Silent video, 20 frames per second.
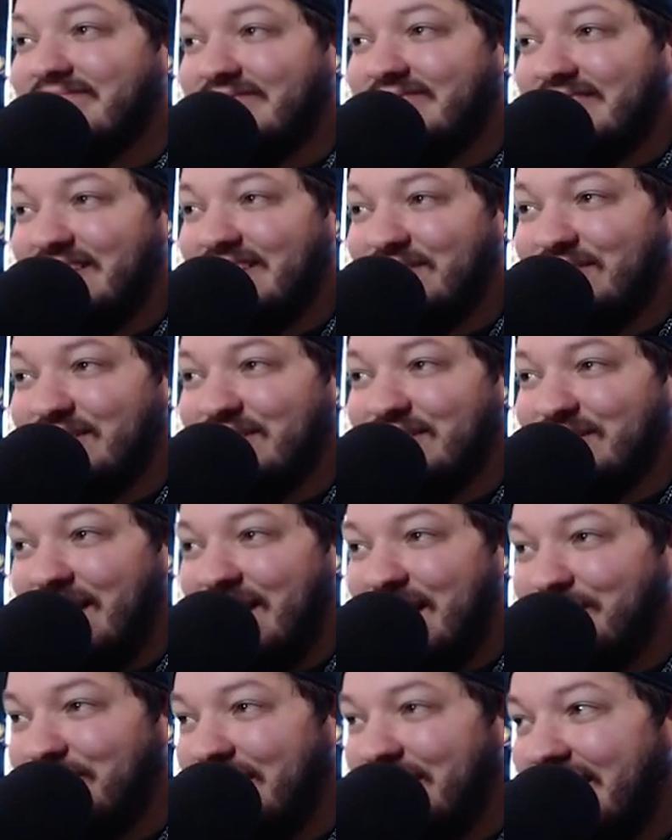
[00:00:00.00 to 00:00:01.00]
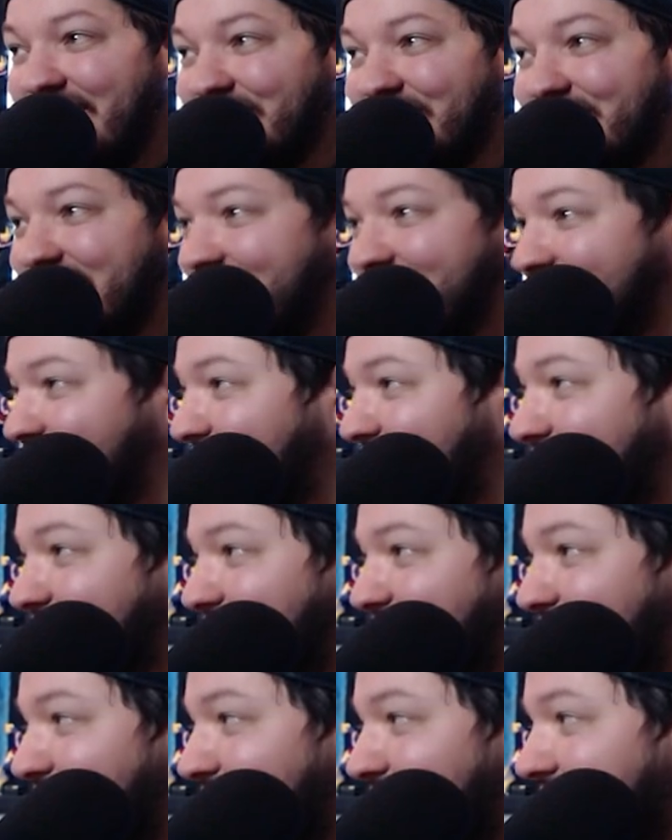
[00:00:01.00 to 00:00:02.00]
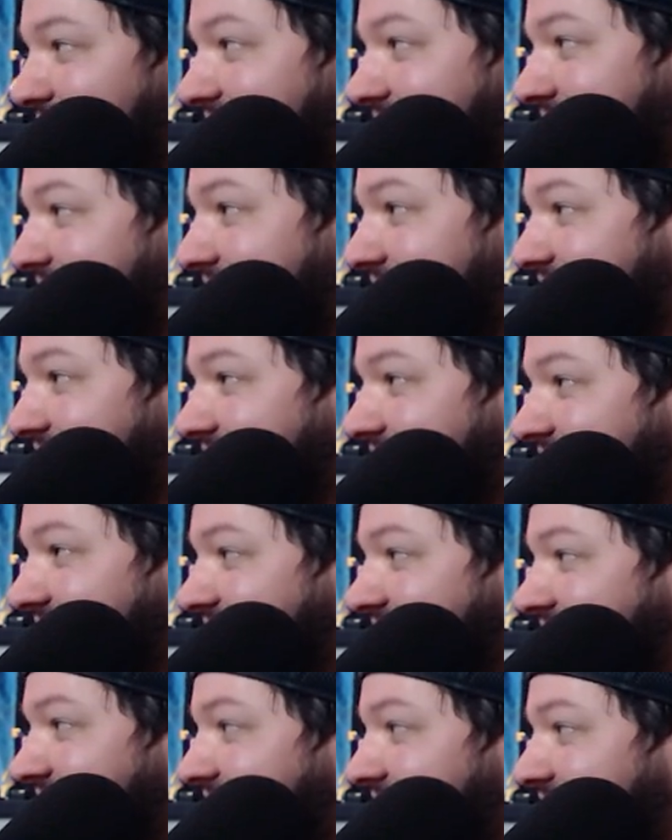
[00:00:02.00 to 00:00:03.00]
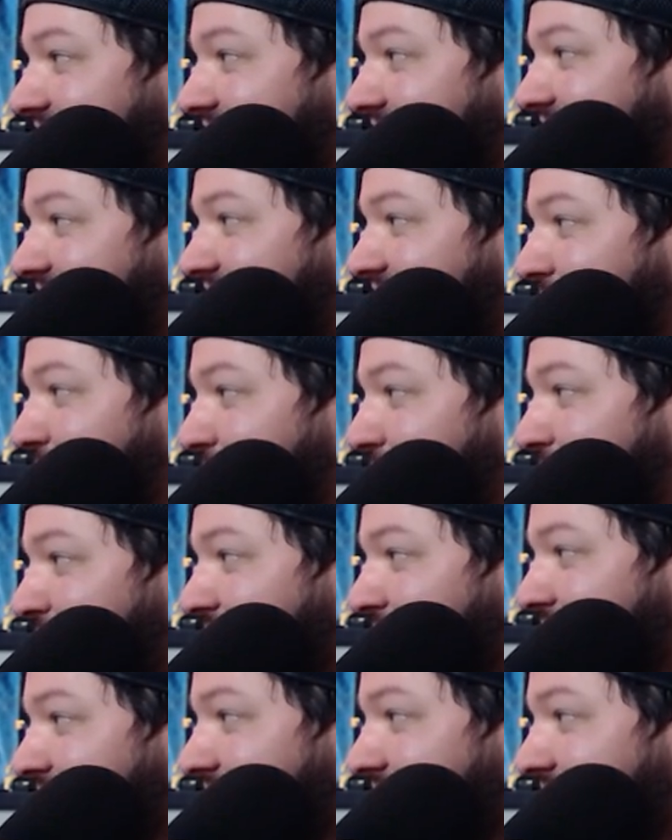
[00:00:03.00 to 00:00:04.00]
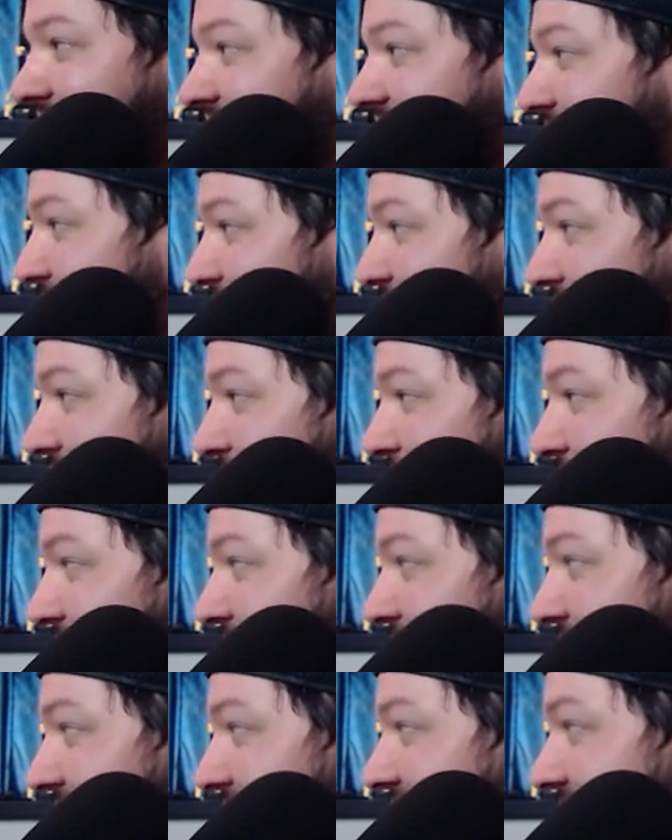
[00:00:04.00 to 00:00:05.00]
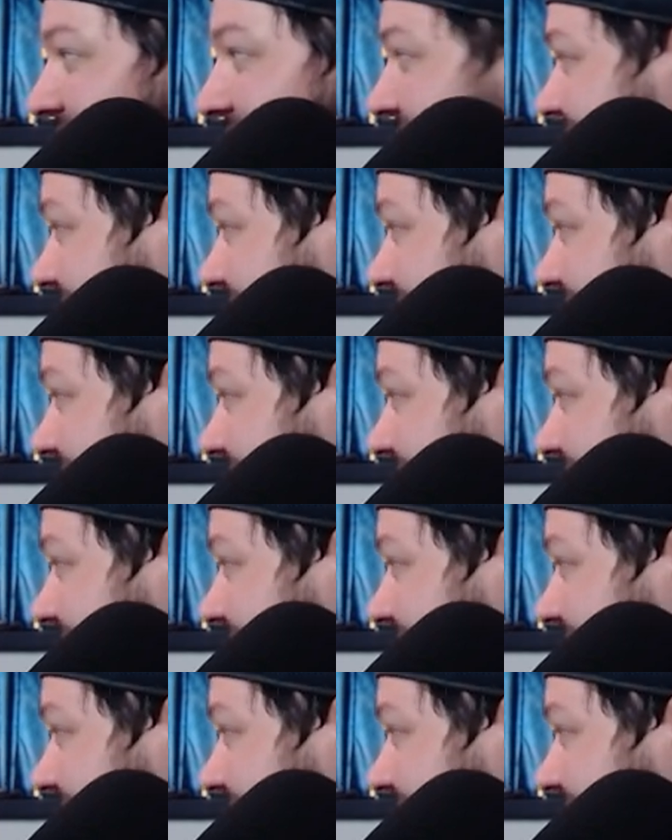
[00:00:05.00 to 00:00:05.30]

gives you some eyebrows, and Whoa. then he looks over at Ember, and then Ratma, and